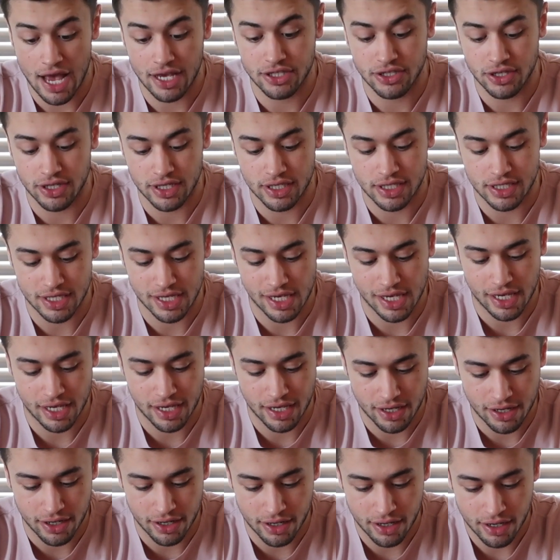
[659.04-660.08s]
As you can see
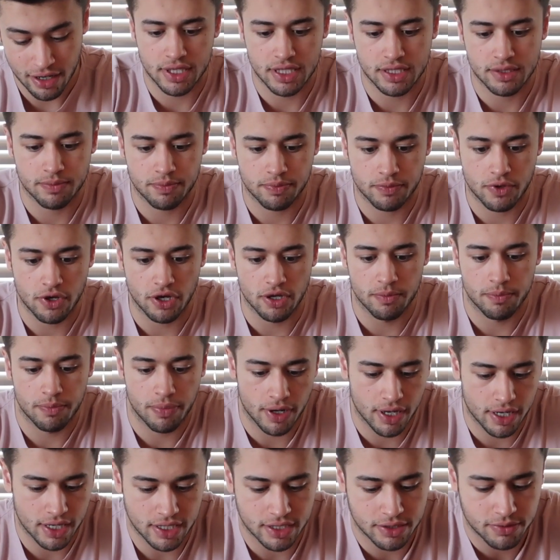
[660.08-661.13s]
here, he's good
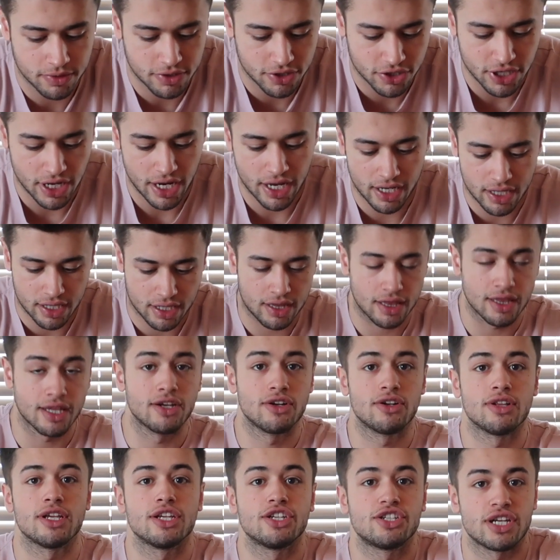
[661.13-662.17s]
buddies with Jake,
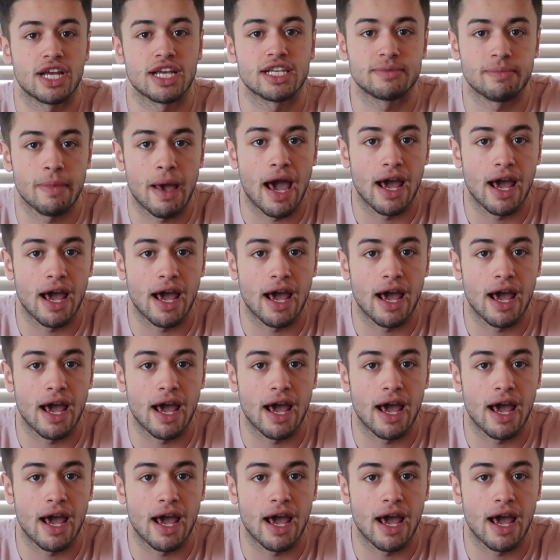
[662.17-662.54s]
literally Jake's